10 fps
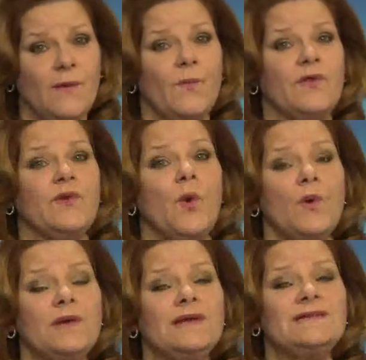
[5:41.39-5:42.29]
with
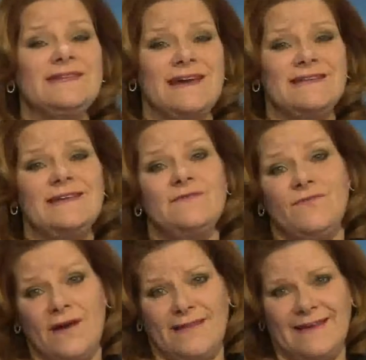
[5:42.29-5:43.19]
Courtney Dandy
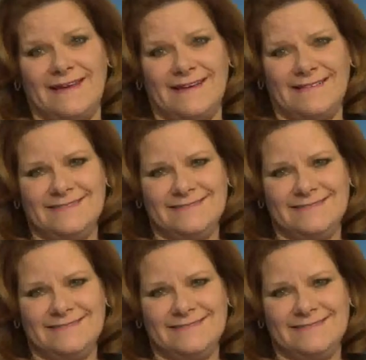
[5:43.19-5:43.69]
Fralick.